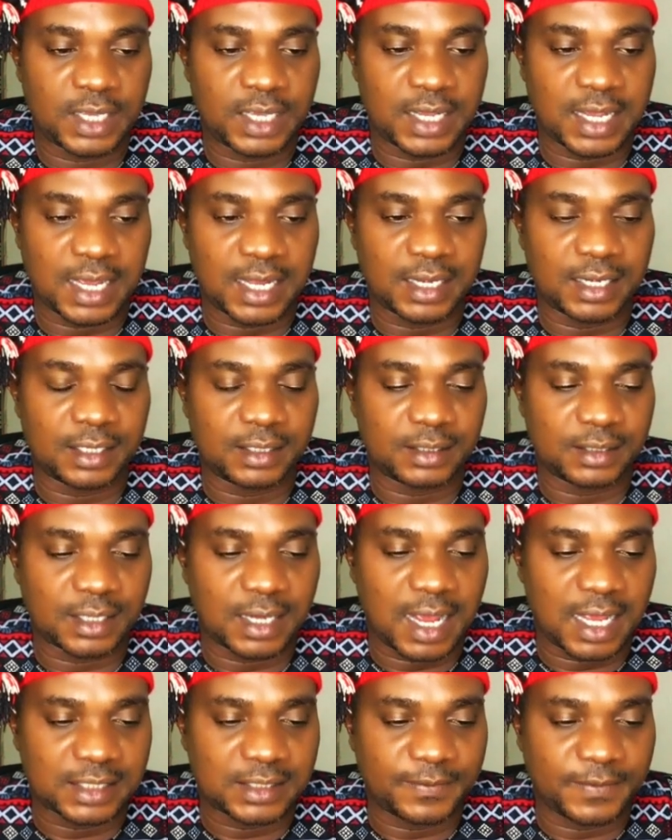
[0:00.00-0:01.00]
you can
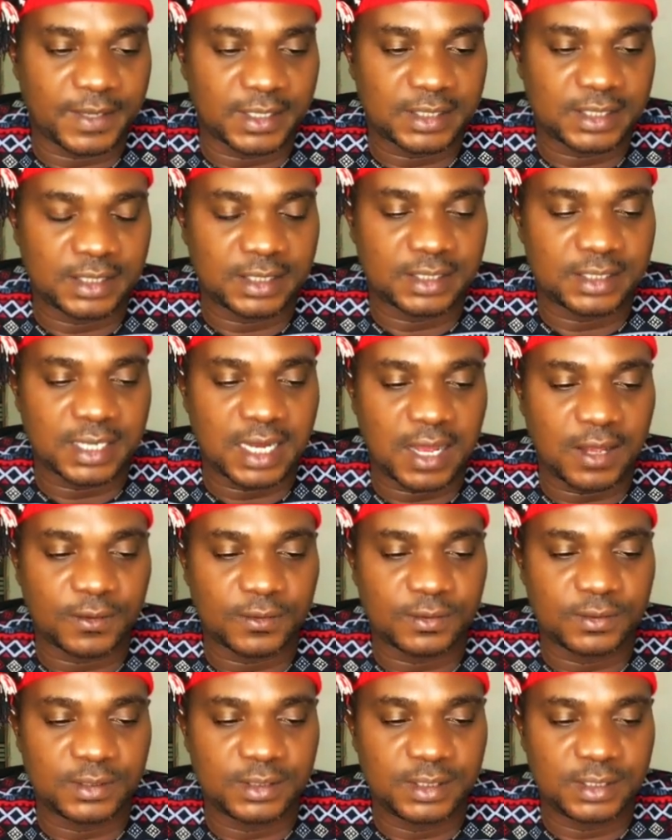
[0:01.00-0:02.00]
activate it.
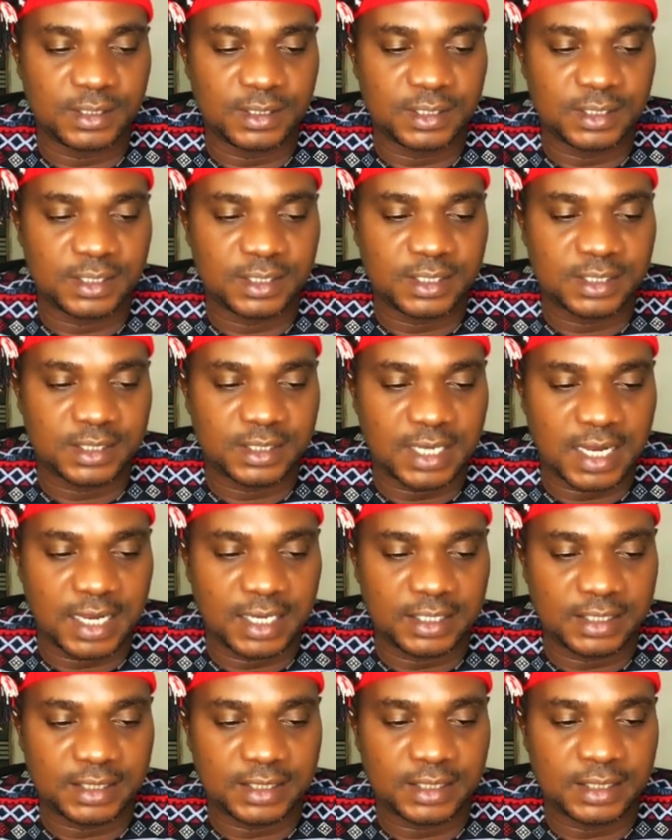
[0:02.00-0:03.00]
Now
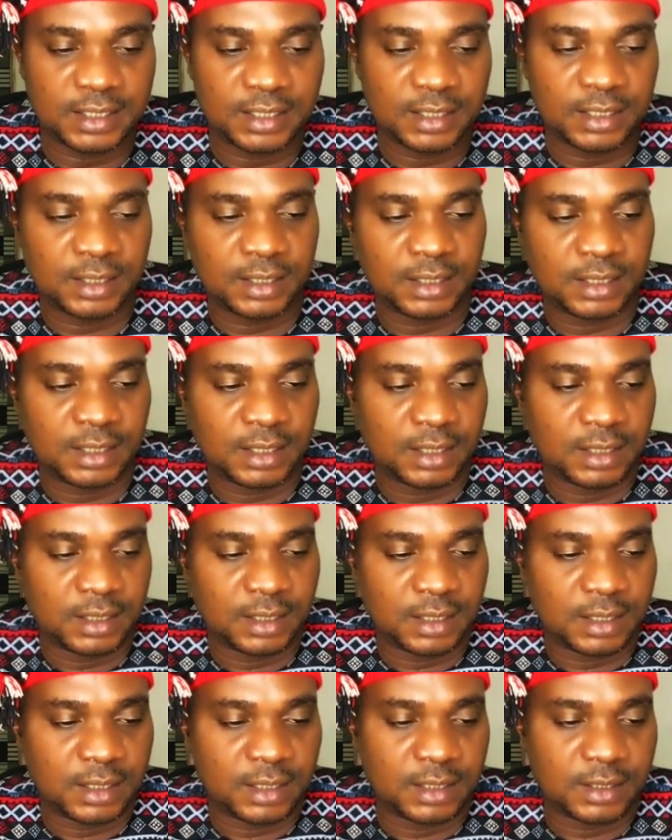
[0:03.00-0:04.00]
send
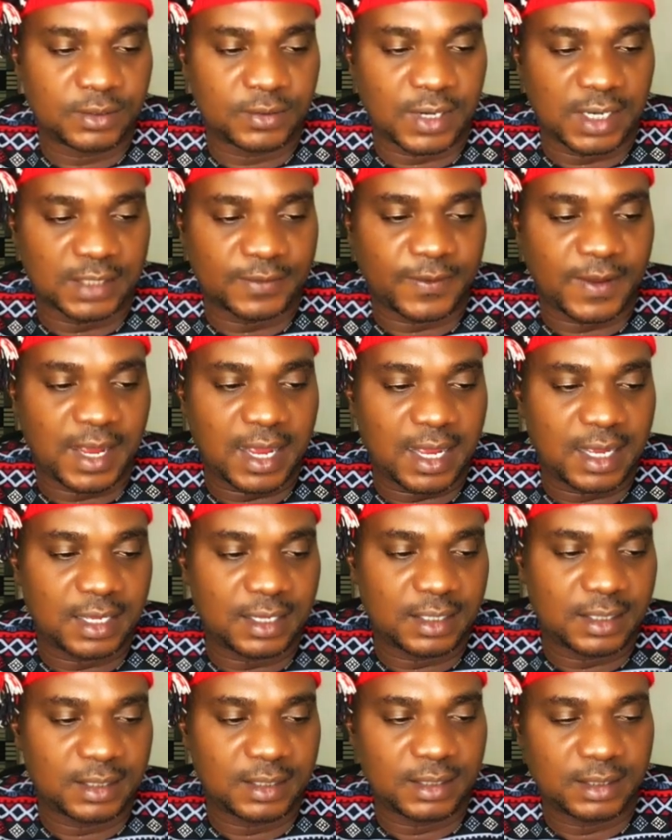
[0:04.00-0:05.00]

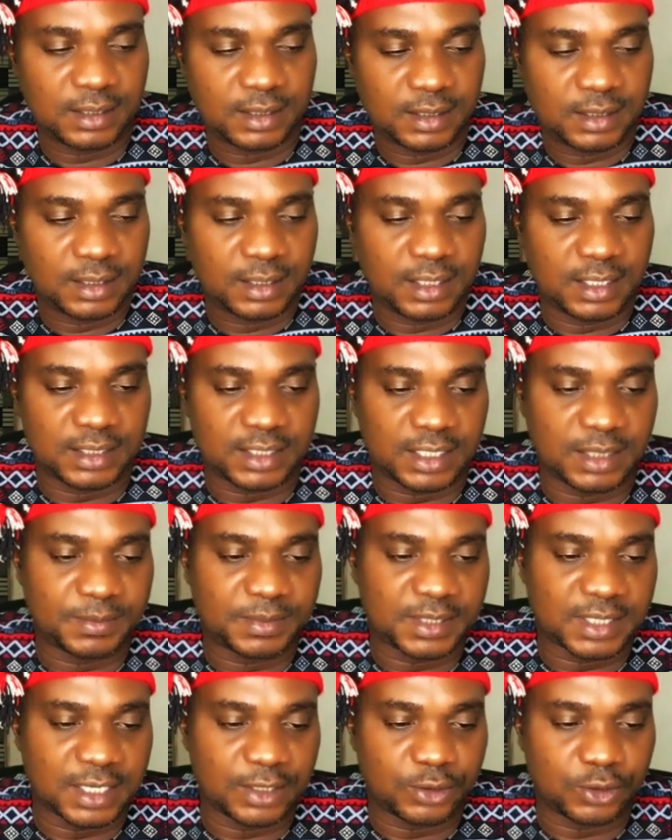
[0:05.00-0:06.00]
transfer
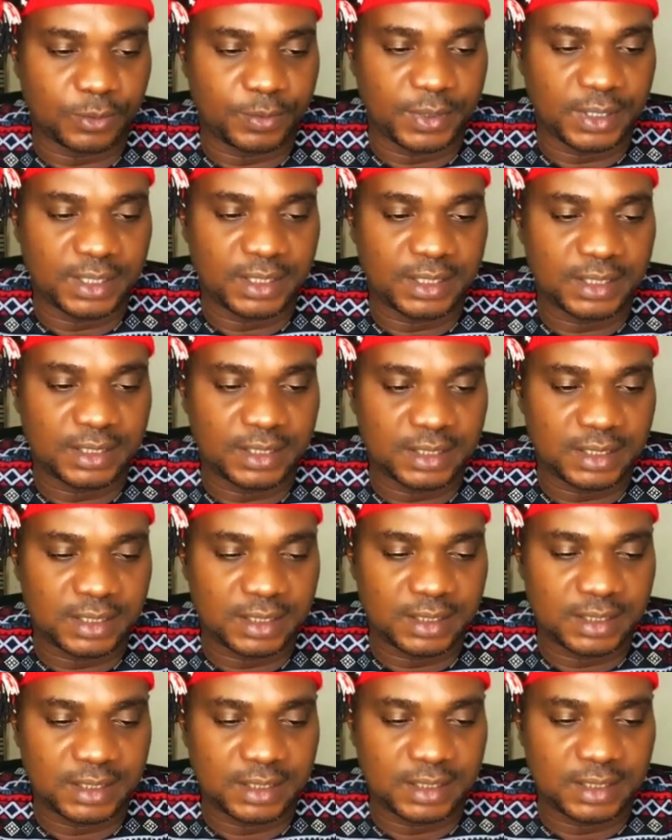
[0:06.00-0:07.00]
receipt sent to me,
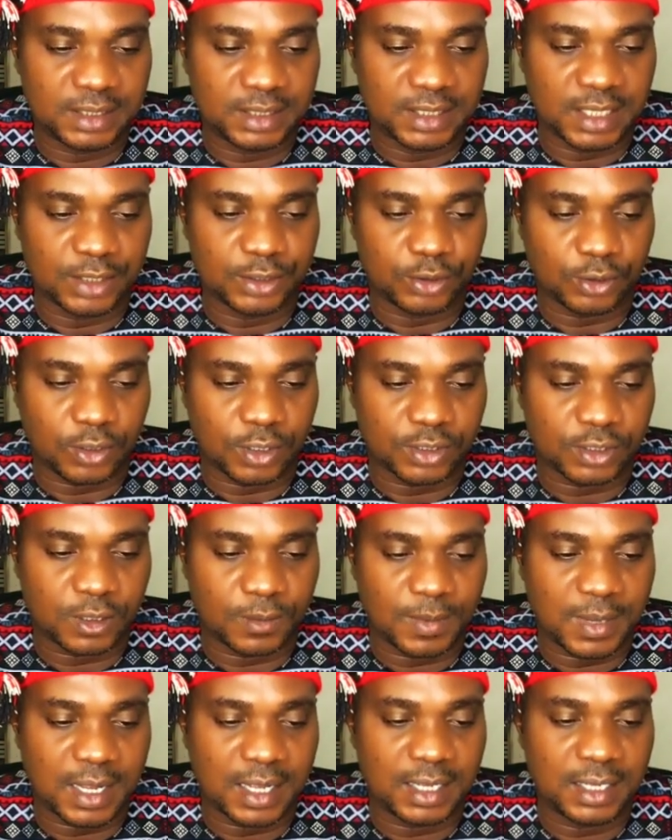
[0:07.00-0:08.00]
sent to
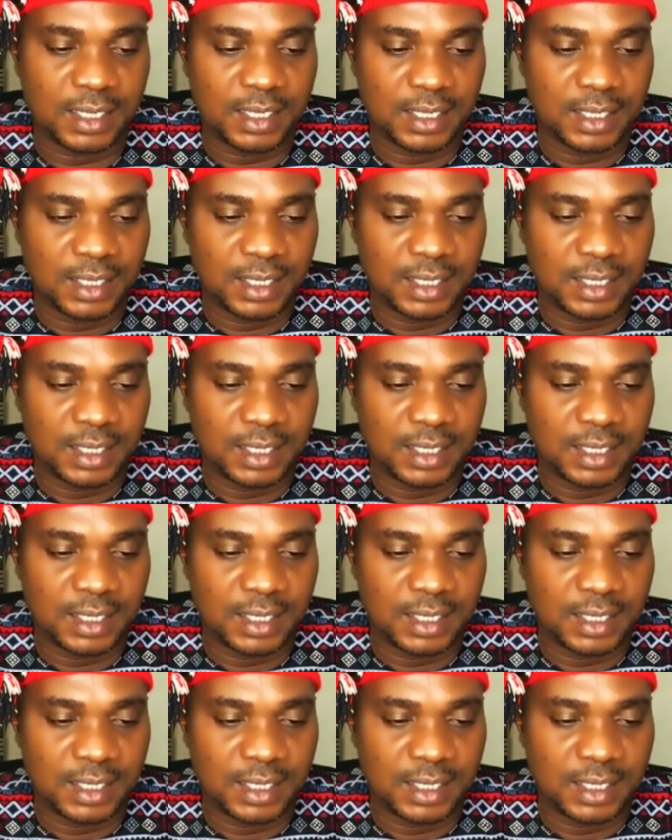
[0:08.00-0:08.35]
customer.